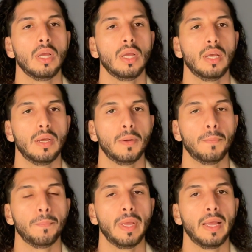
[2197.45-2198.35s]

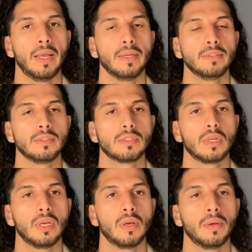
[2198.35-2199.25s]
And
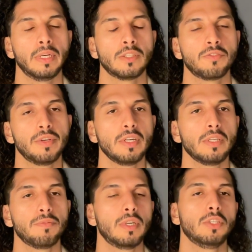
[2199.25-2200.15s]
it is a very,
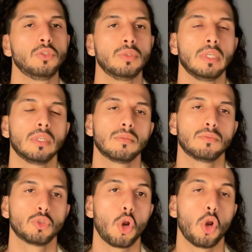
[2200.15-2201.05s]
very unique
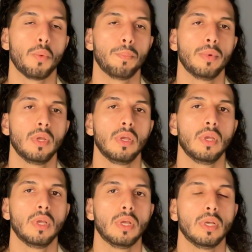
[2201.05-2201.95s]
term
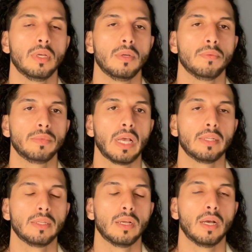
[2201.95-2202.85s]
that
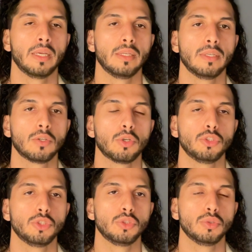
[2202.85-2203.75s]
I encourage
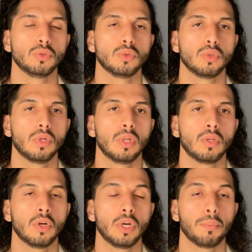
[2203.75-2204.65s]
you to
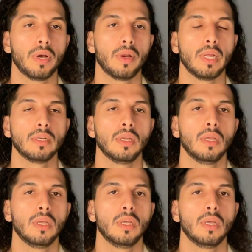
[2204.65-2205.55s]
learn about it
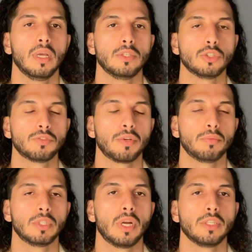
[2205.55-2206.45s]
and just
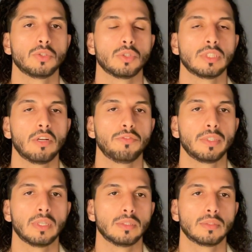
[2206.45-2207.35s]
familiarize yourself
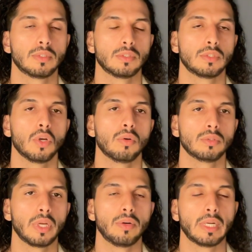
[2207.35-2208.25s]
because there's no
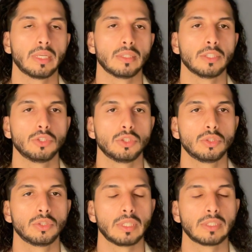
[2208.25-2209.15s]
direct English
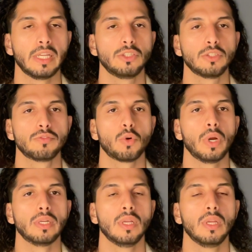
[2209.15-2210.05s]
translation for it.